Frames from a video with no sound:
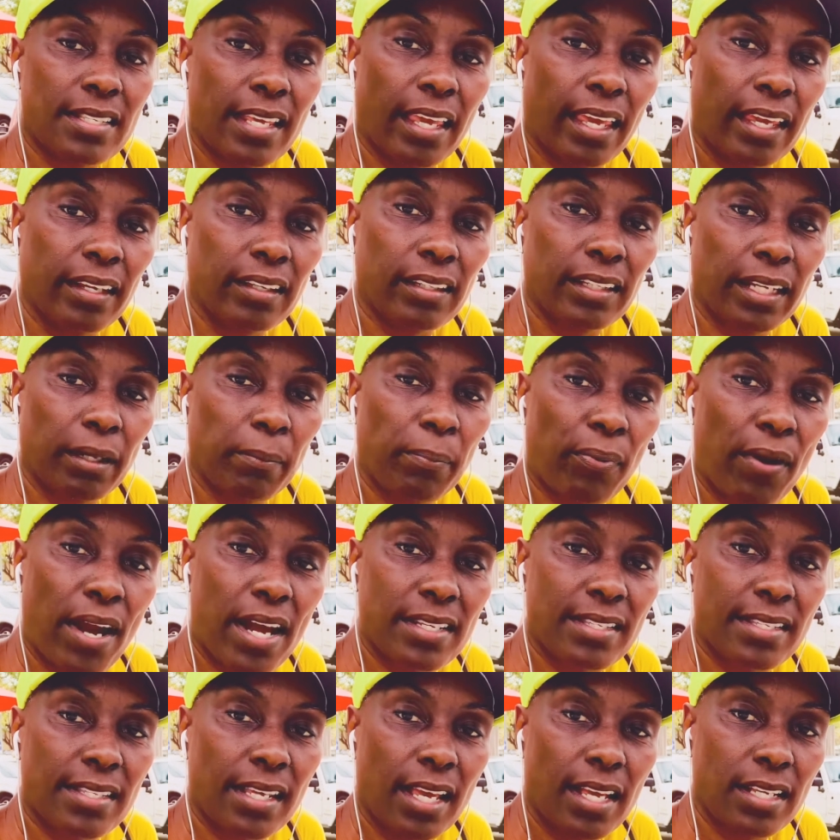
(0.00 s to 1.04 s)
healing
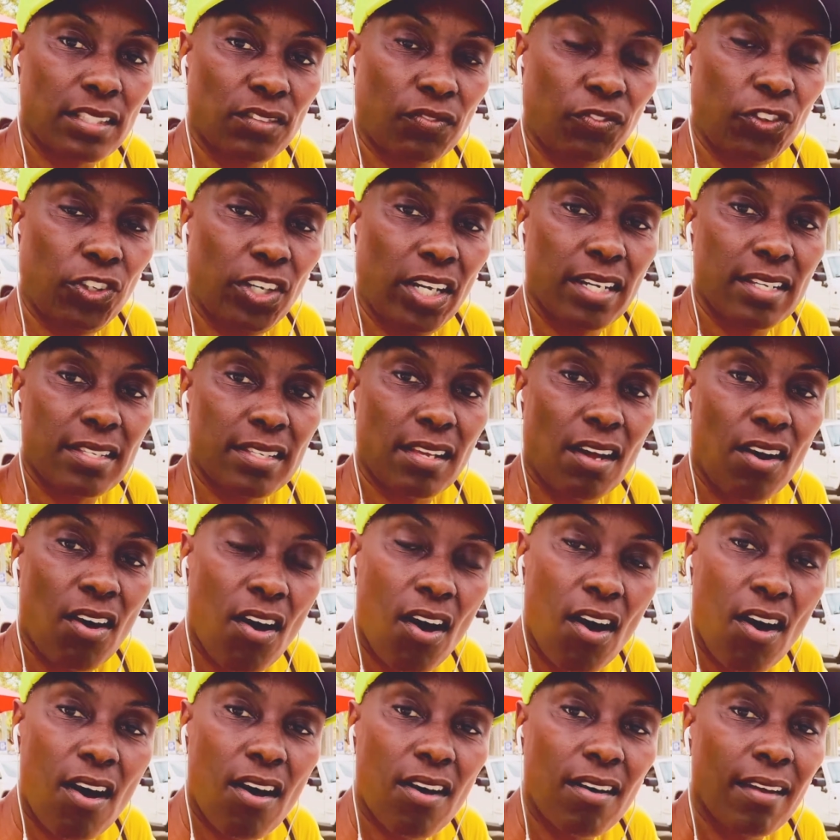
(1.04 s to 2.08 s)
process for us
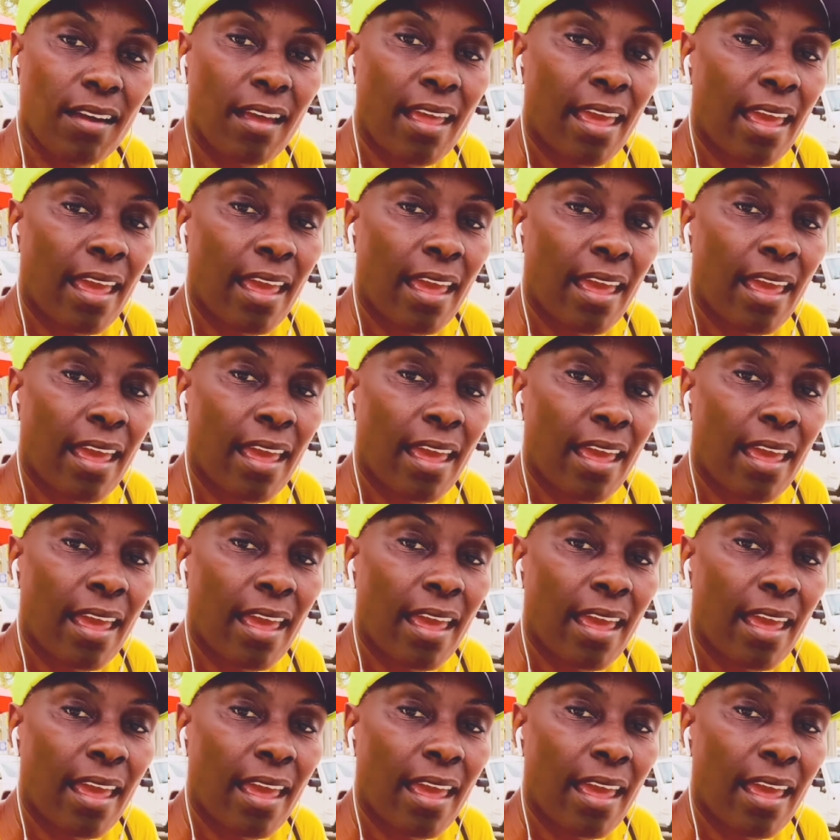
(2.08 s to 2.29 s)
all.